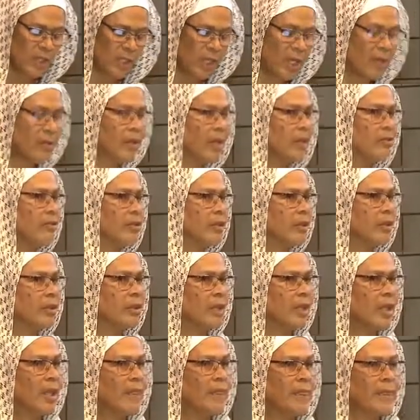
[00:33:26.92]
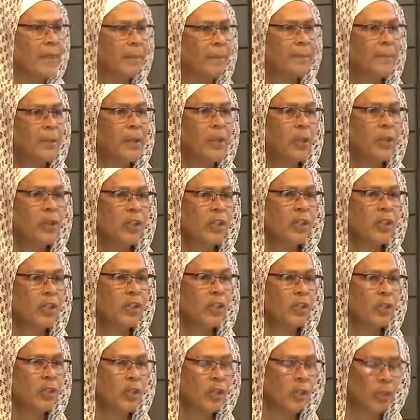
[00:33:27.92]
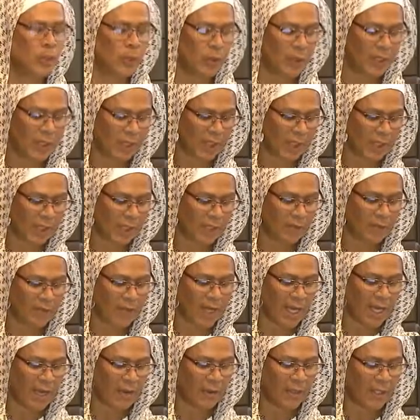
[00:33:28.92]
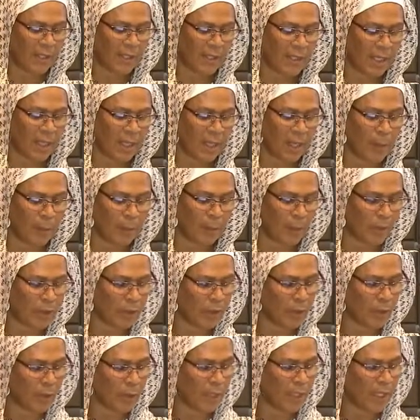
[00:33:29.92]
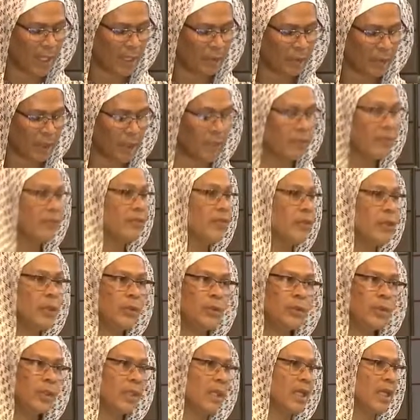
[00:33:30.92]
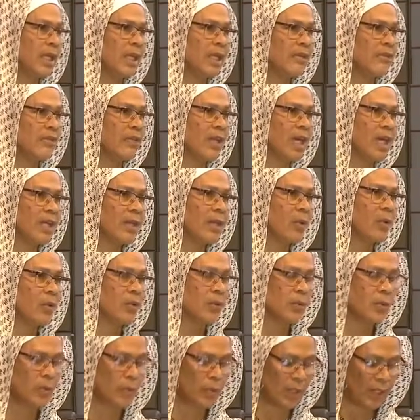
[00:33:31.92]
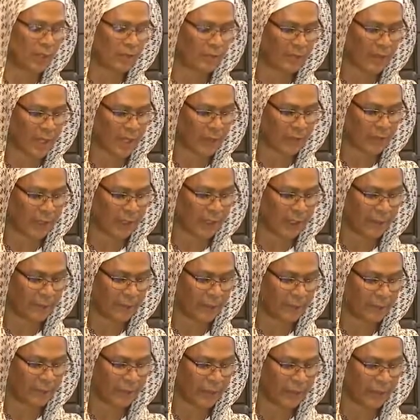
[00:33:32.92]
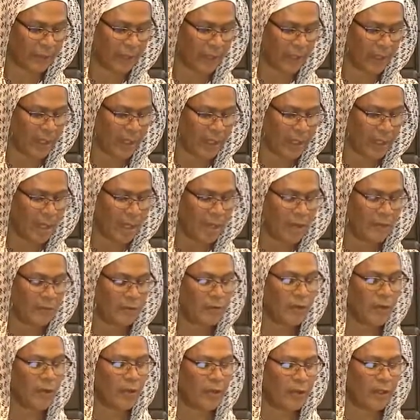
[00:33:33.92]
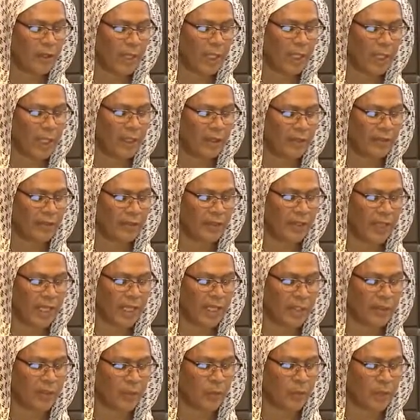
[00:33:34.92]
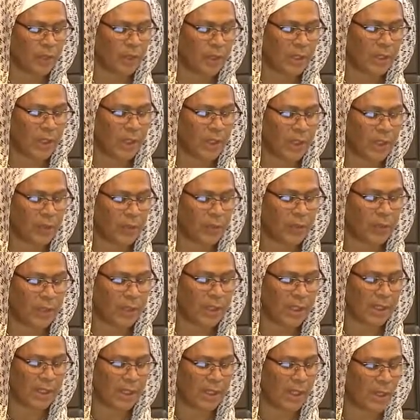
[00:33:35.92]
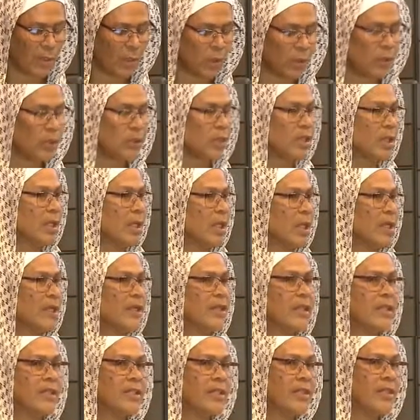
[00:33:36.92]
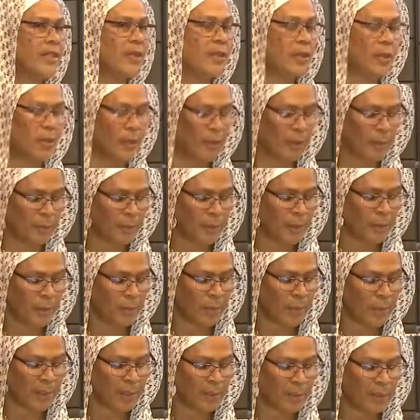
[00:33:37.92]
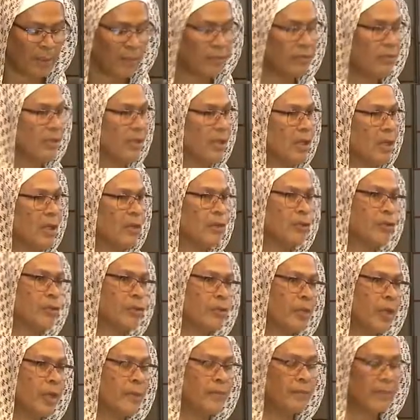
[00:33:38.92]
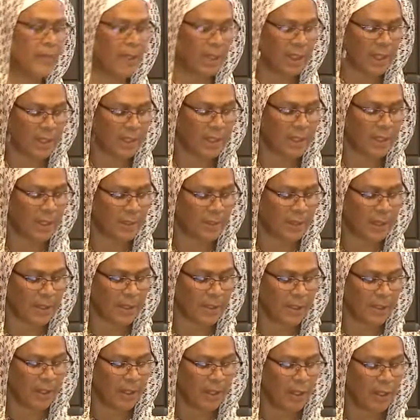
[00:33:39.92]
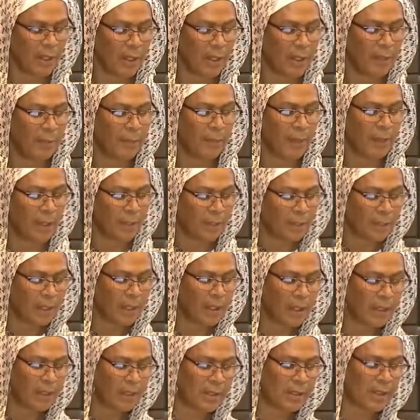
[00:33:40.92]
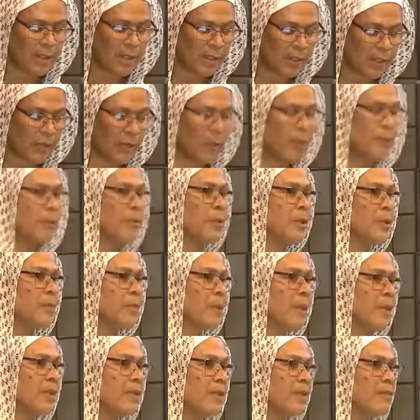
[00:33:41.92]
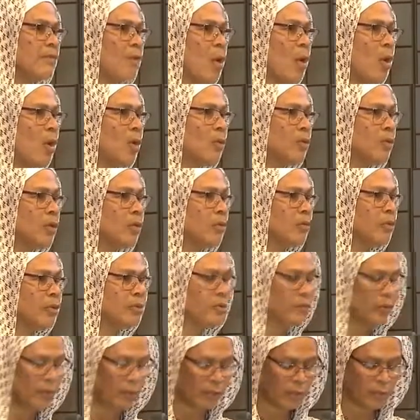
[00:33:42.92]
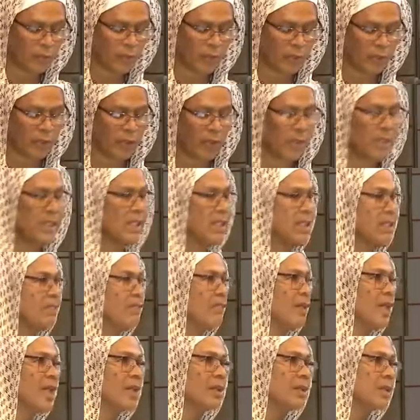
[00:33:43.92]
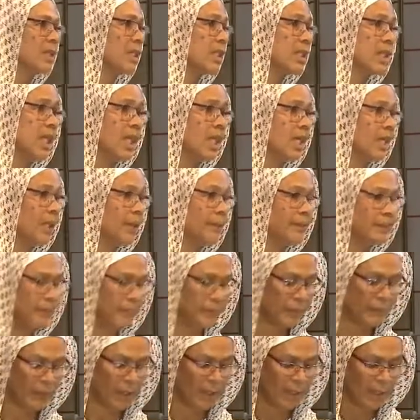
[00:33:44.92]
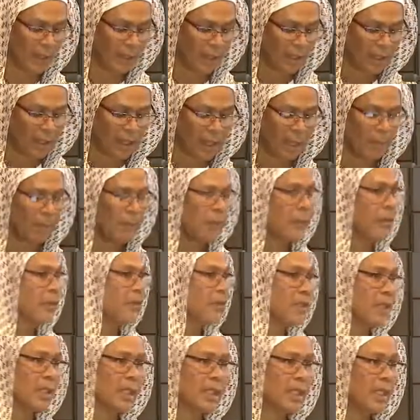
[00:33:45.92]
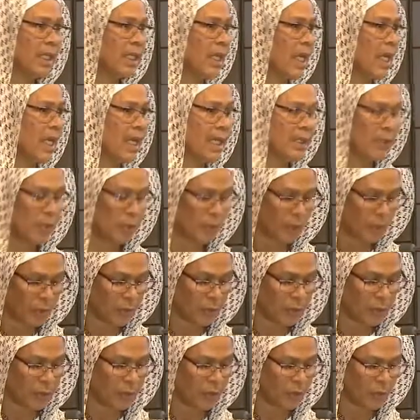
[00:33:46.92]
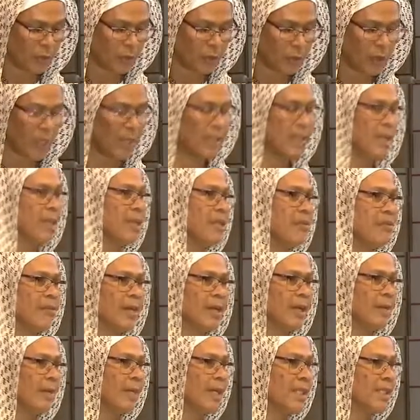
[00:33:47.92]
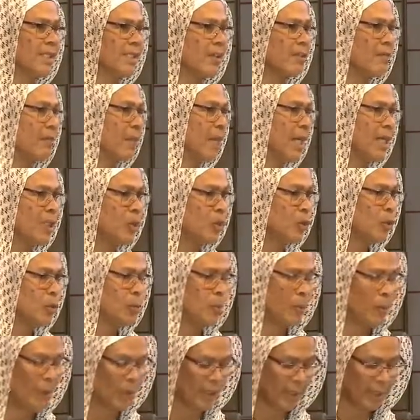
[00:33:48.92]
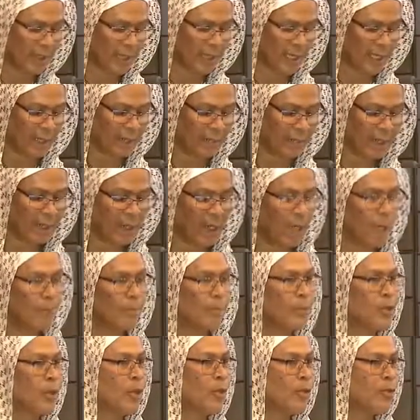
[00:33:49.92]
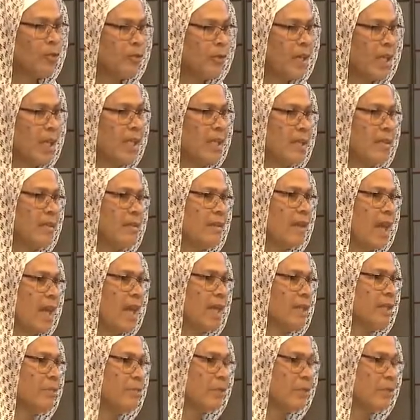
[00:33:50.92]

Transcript: however, the push to disavow Islam was no doubt confusing, if not also confounding. Further clarification was needed to distinguish this third perspective from the Islamists, because this third perspective also refused to disavow Islam. Personally, I chose to identify myself by a two-part name, pro-faith and